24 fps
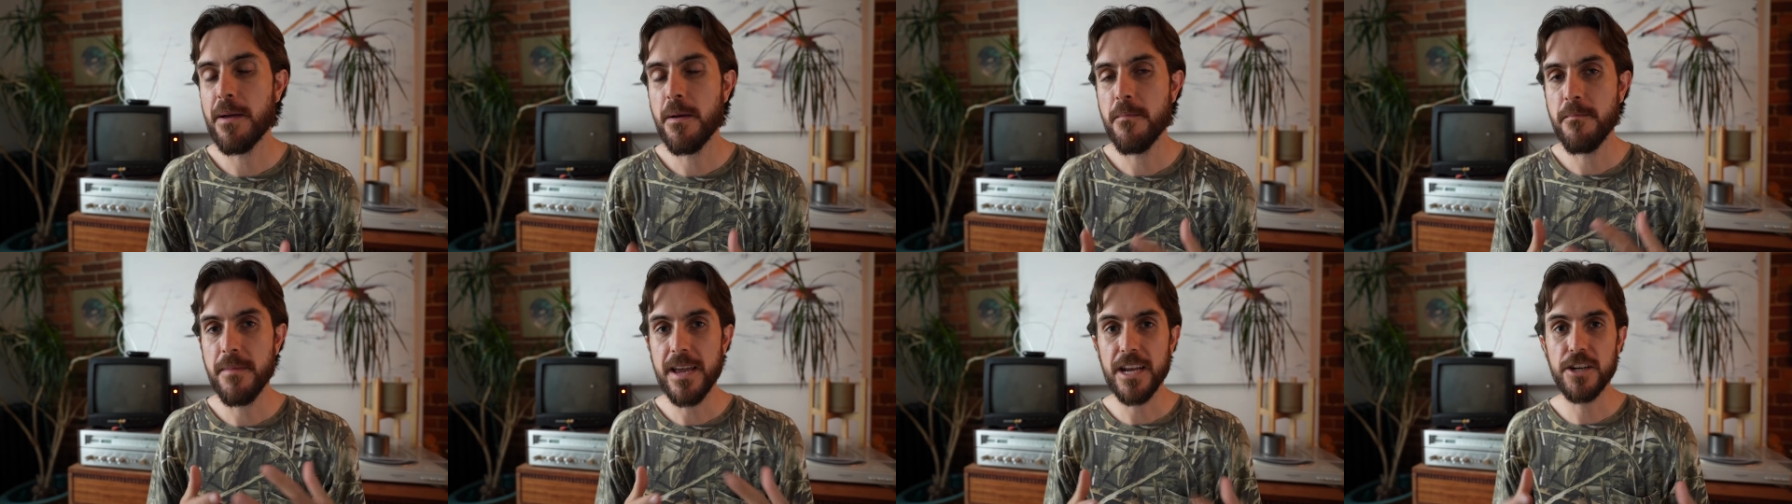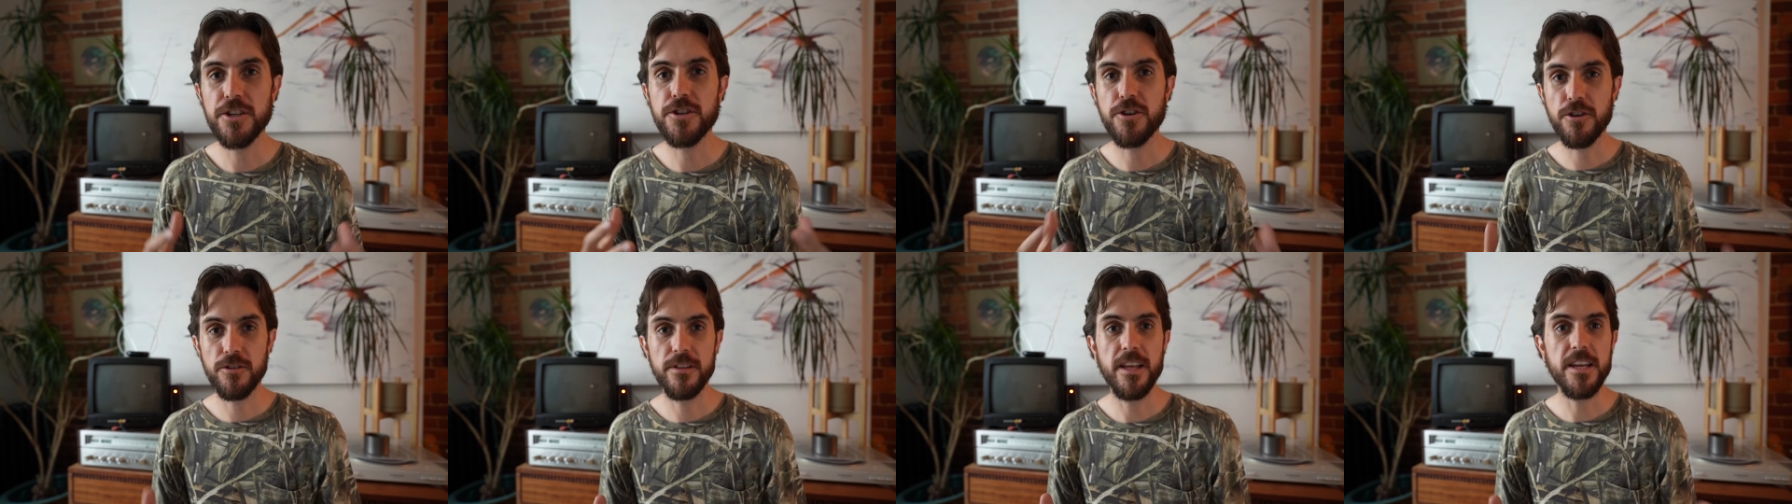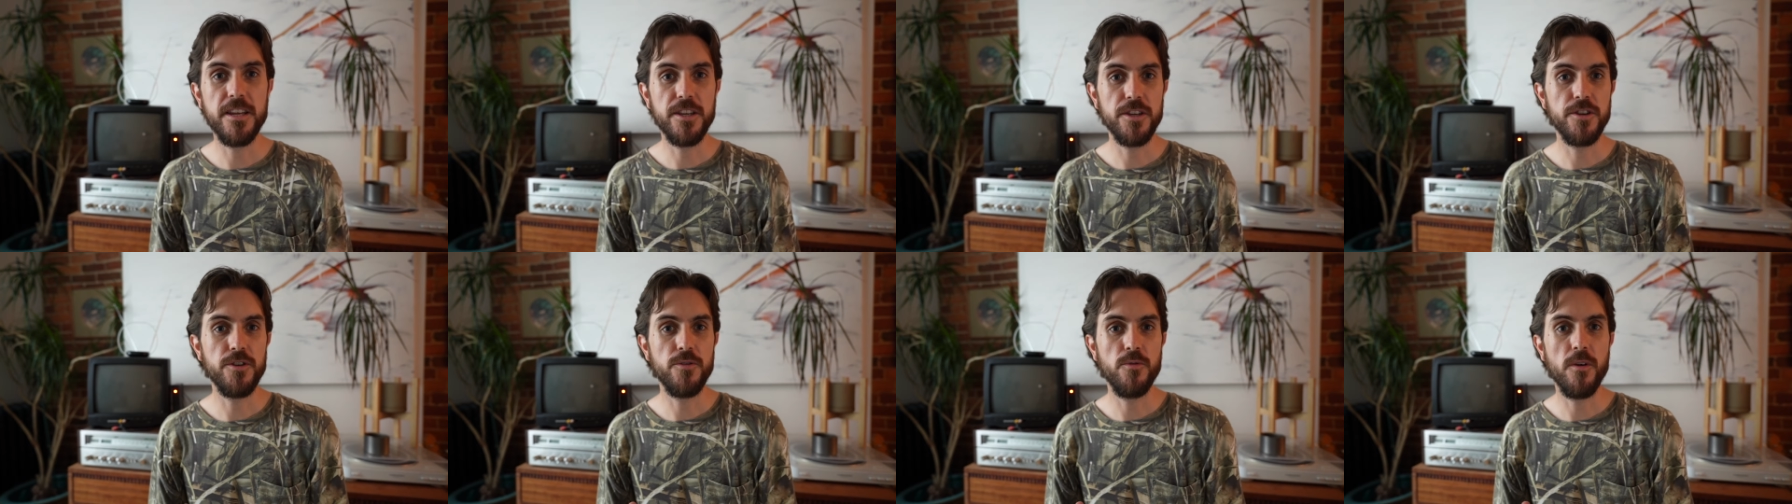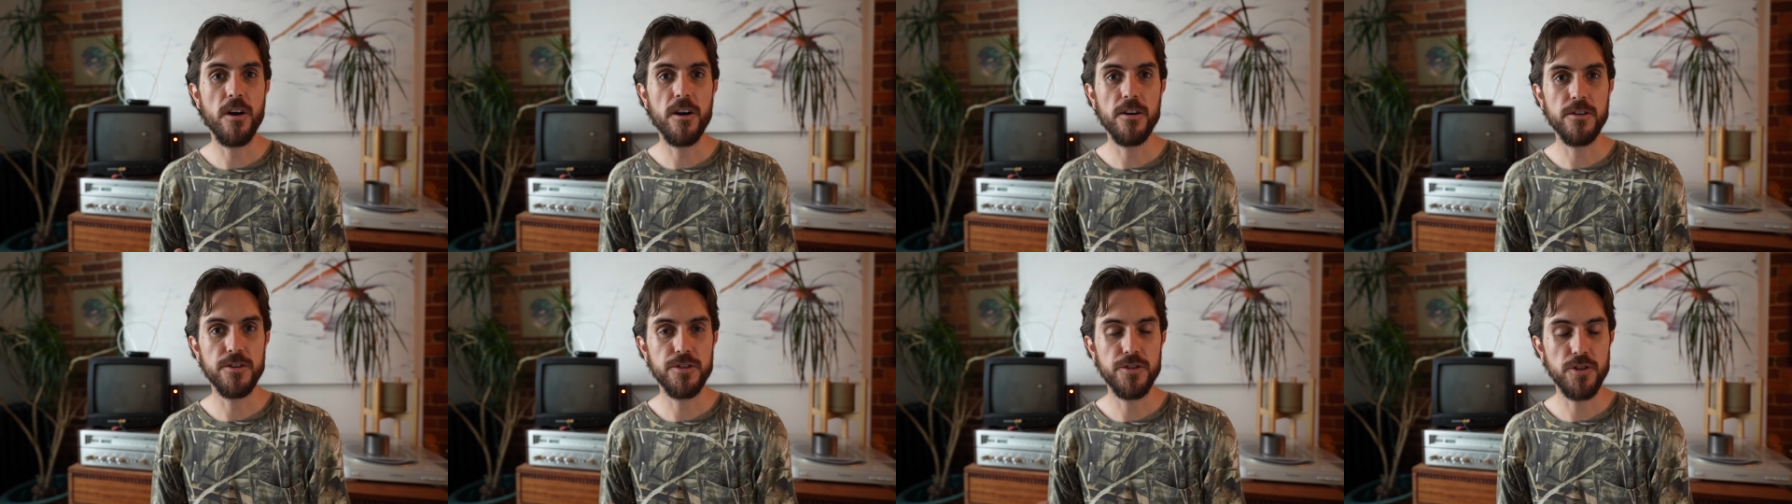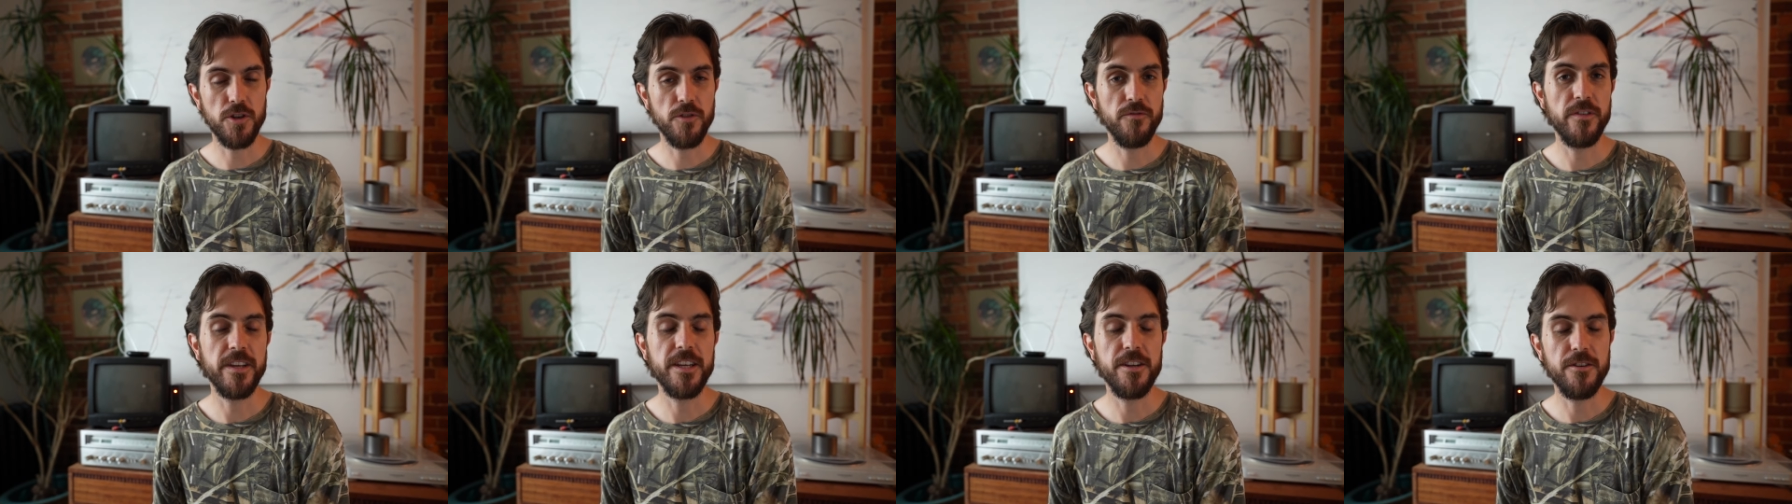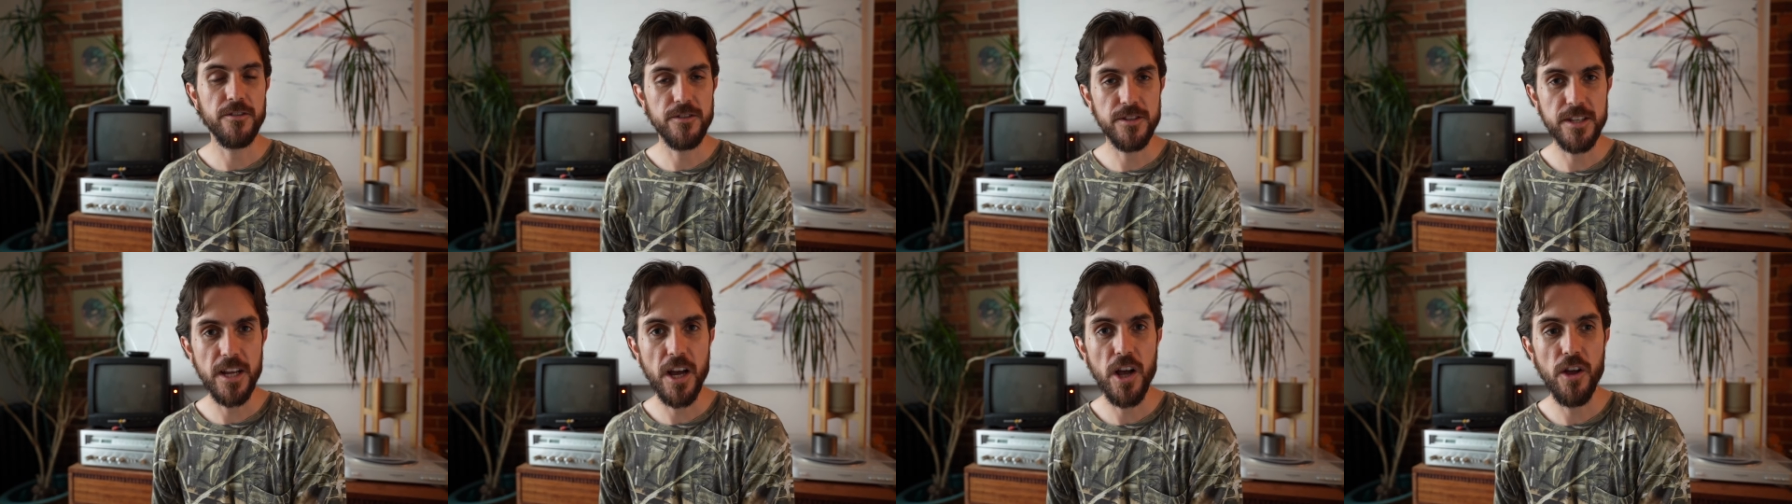and make sure that you are serving
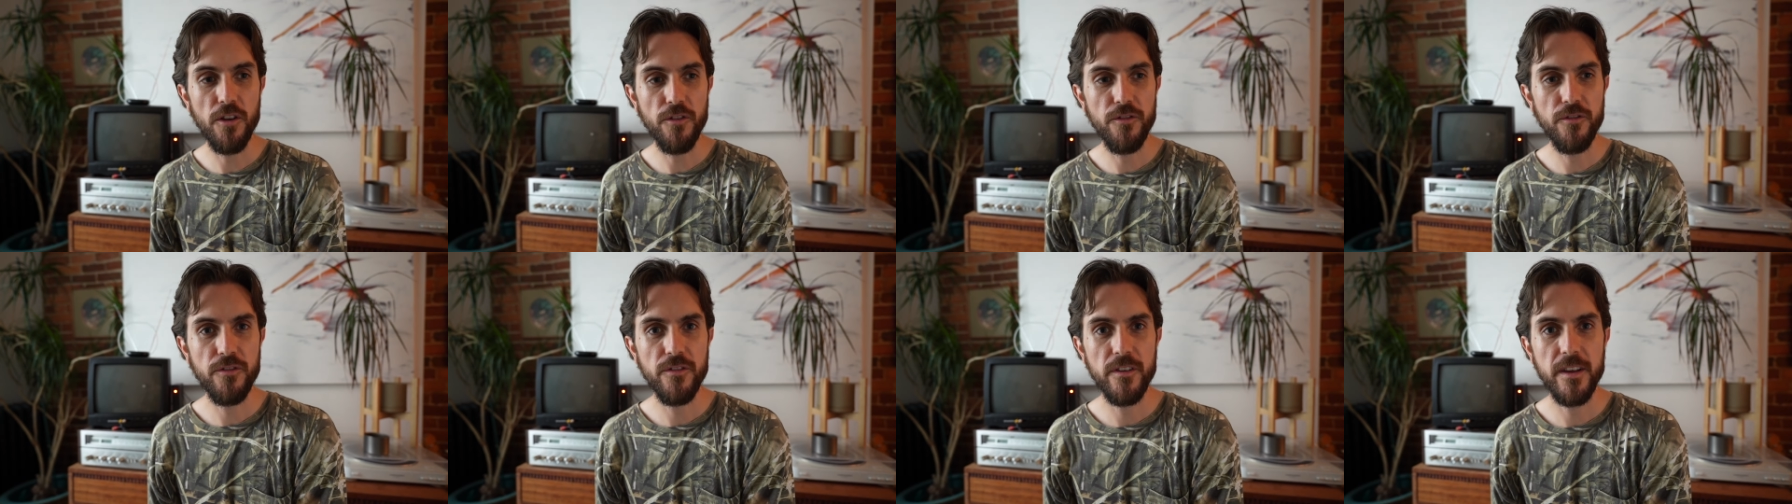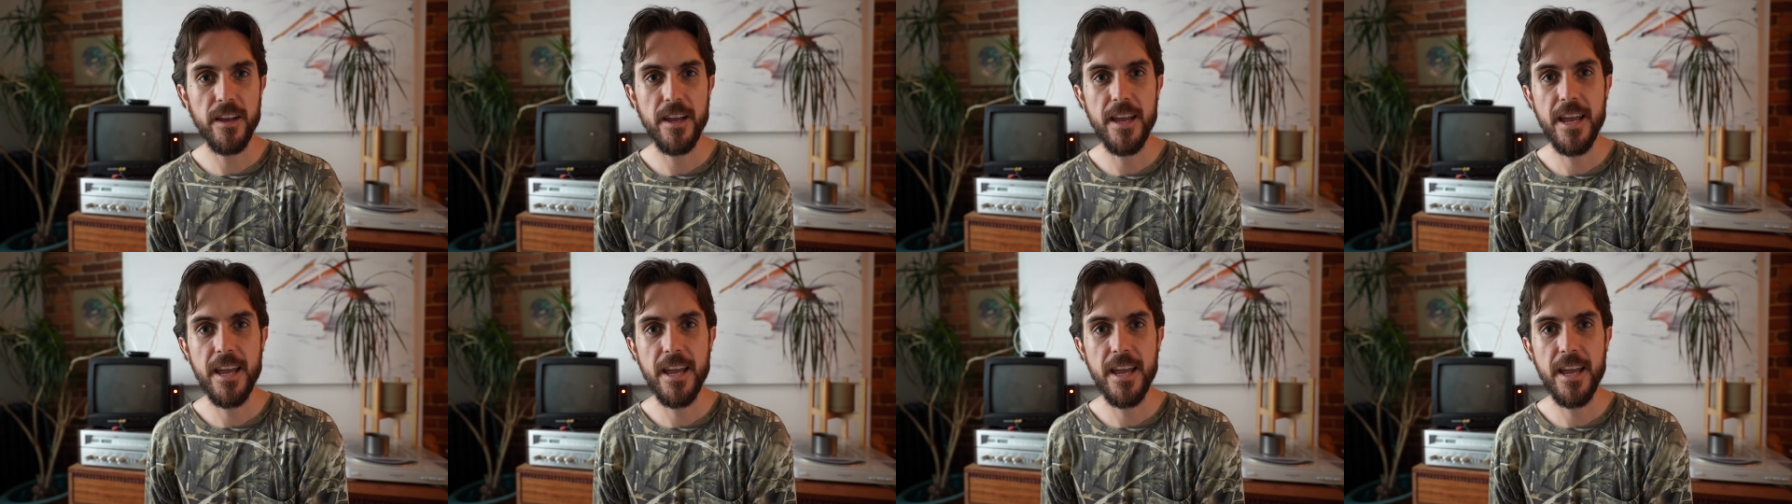yourself